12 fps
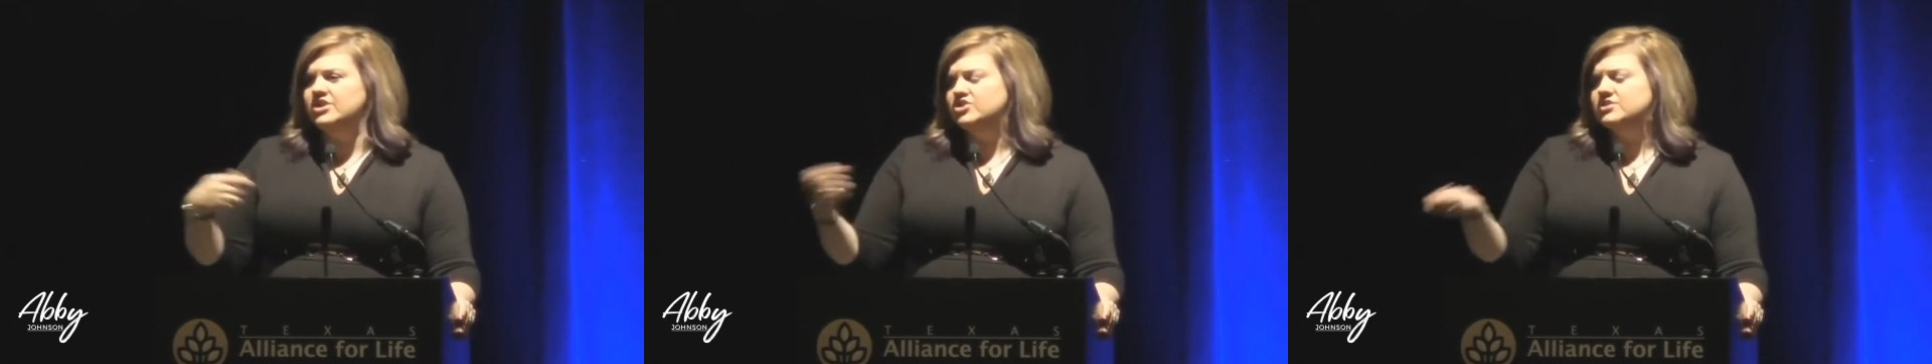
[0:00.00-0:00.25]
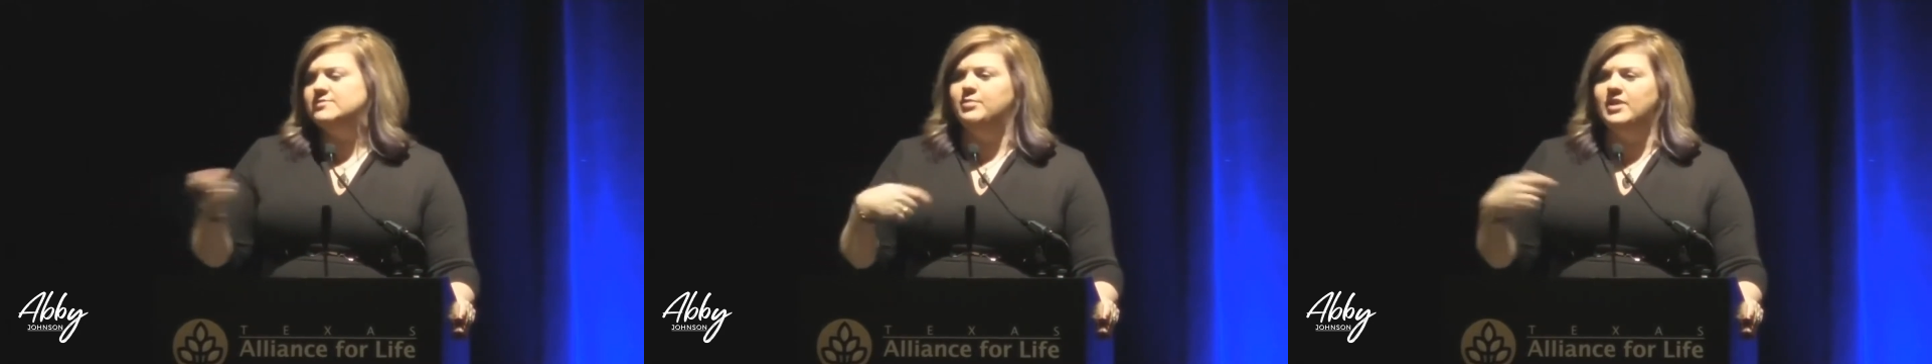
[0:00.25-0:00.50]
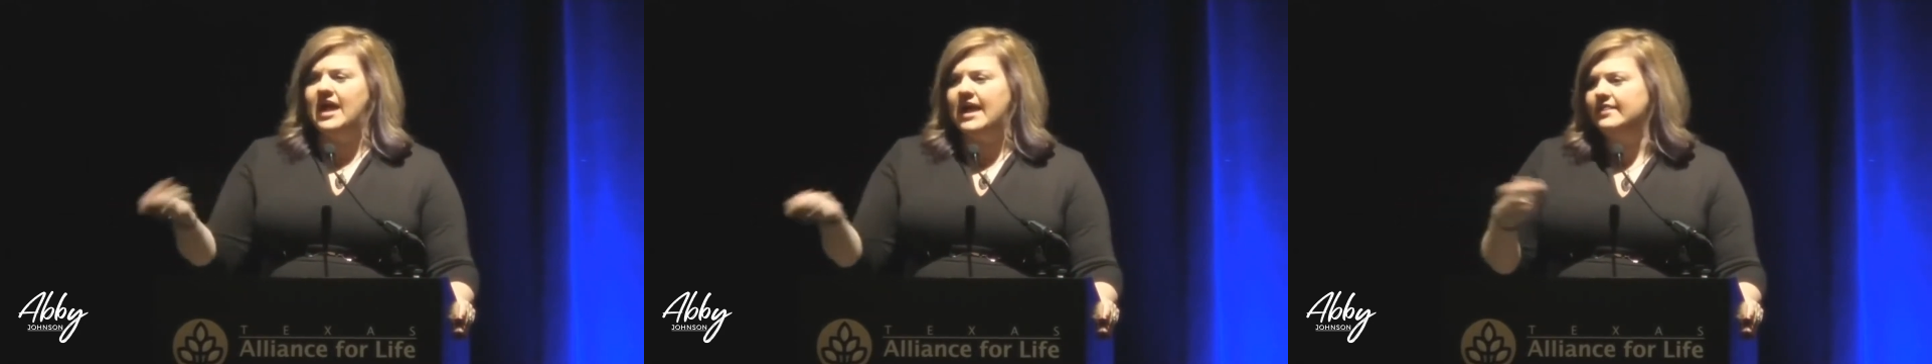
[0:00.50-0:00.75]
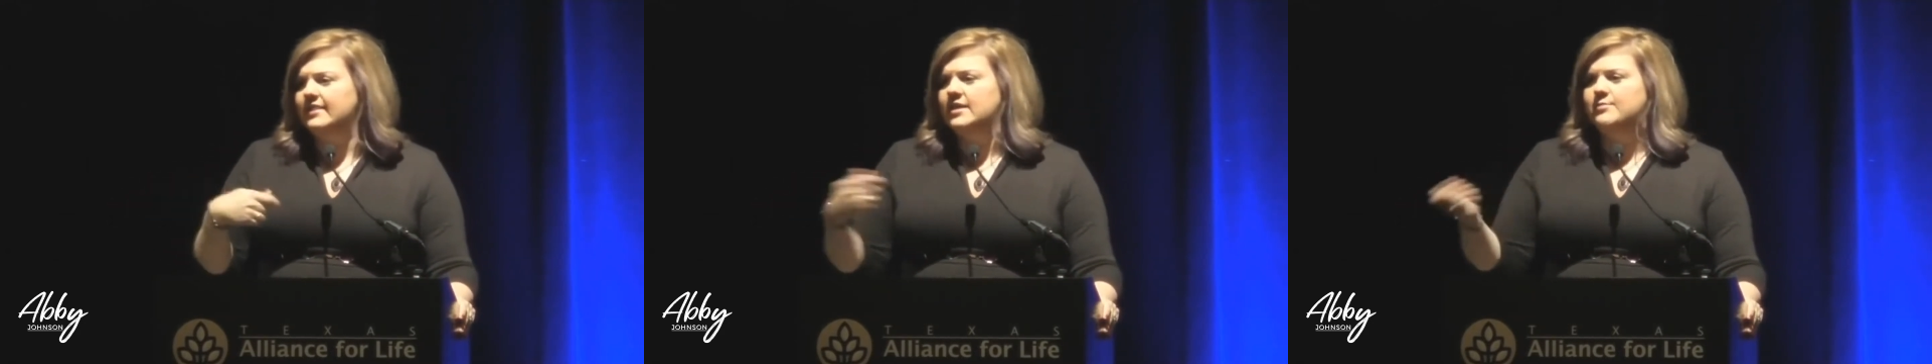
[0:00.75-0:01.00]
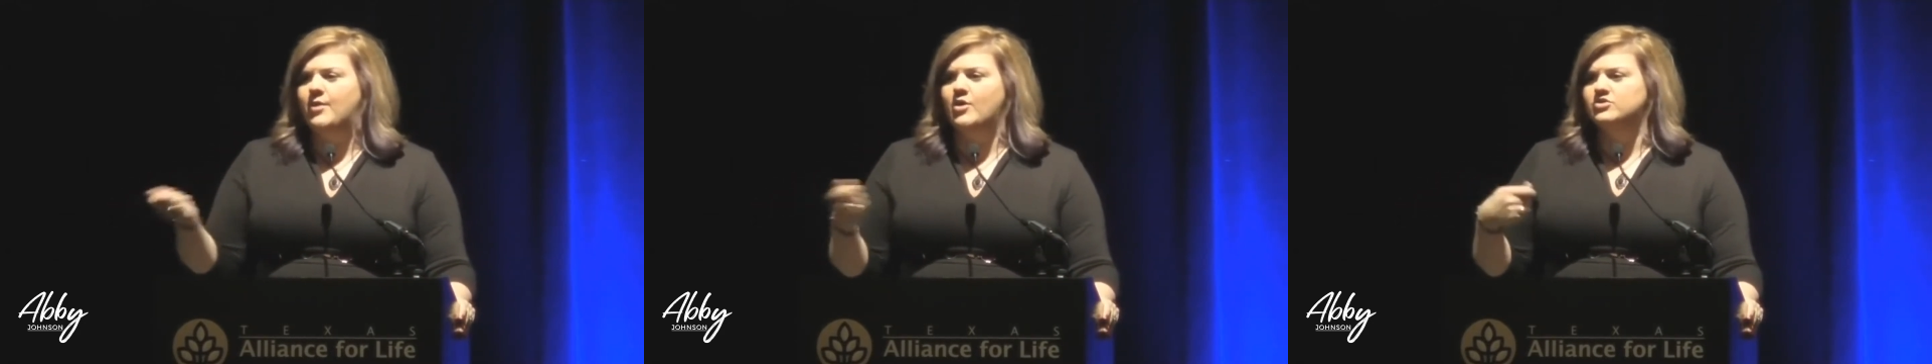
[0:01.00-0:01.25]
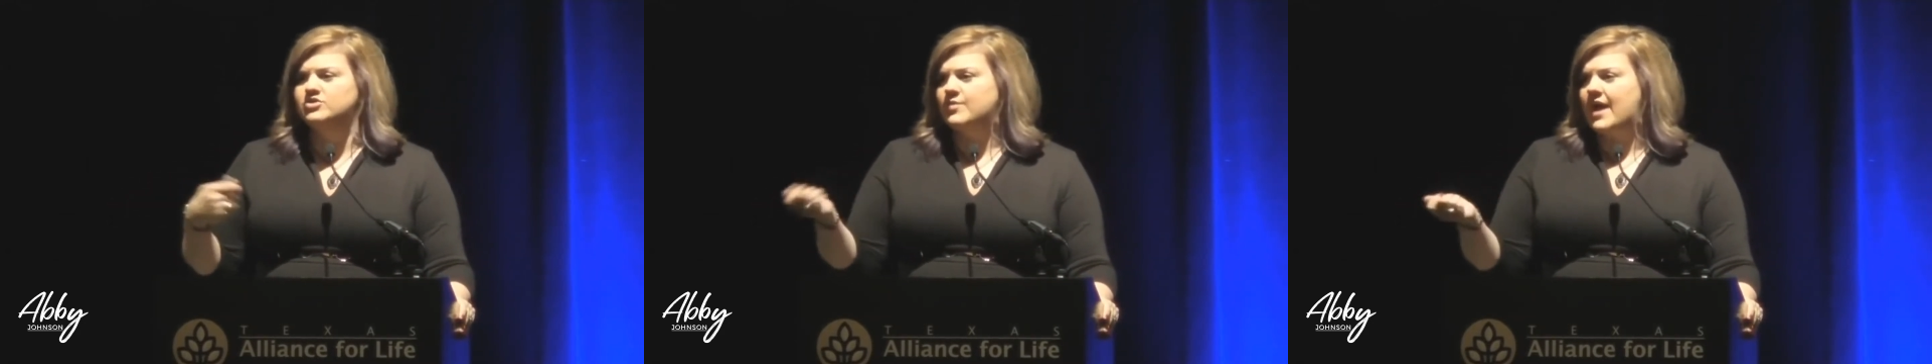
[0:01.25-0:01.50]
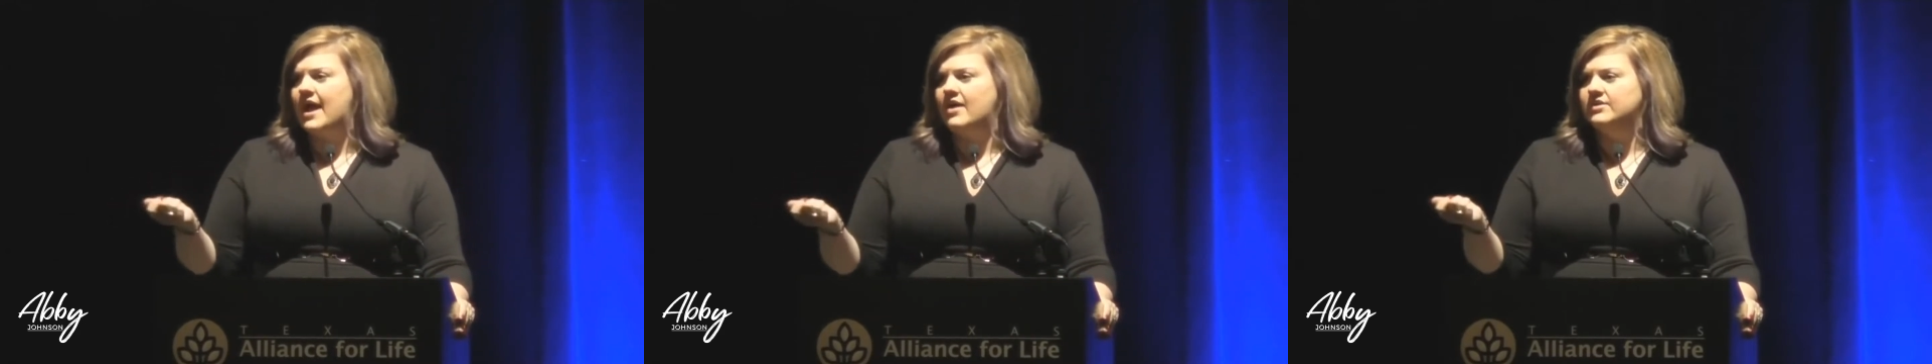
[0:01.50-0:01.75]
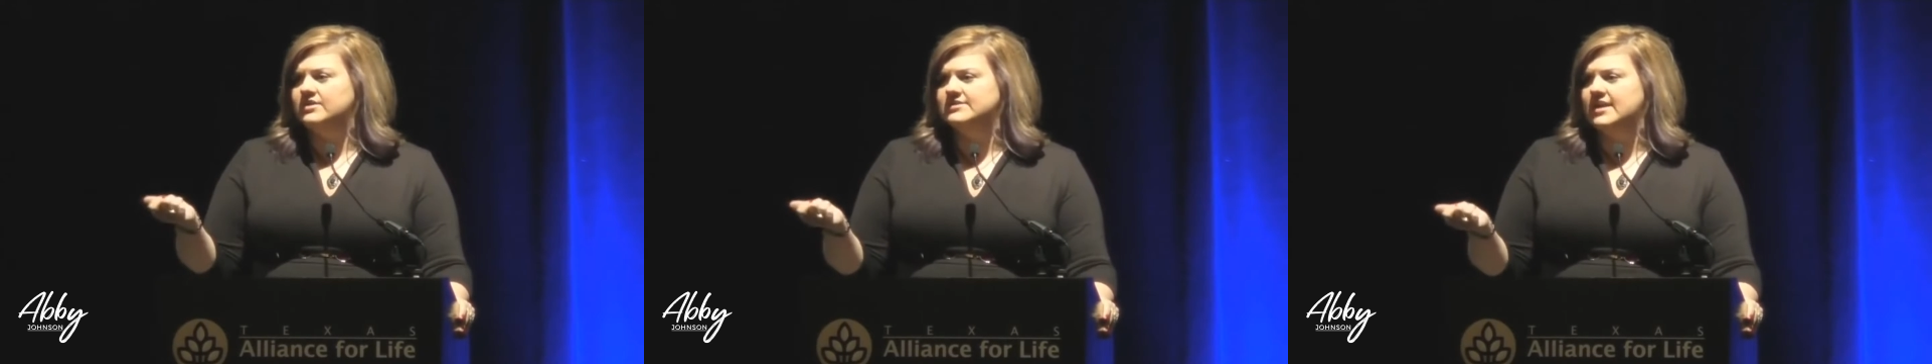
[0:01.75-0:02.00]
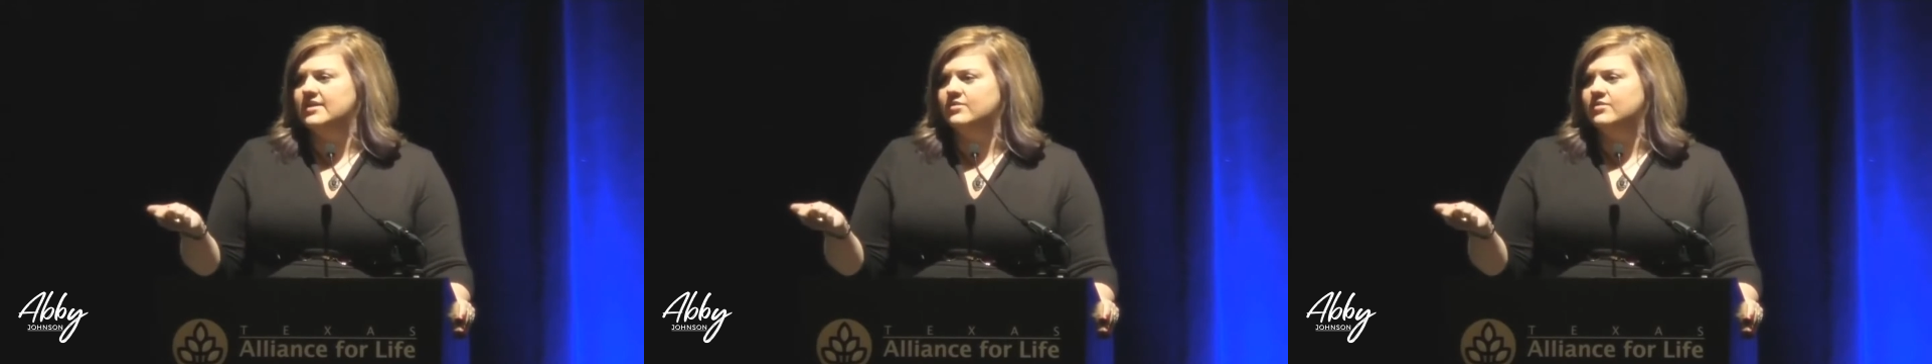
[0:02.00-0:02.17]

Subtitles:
just blindly poked around inside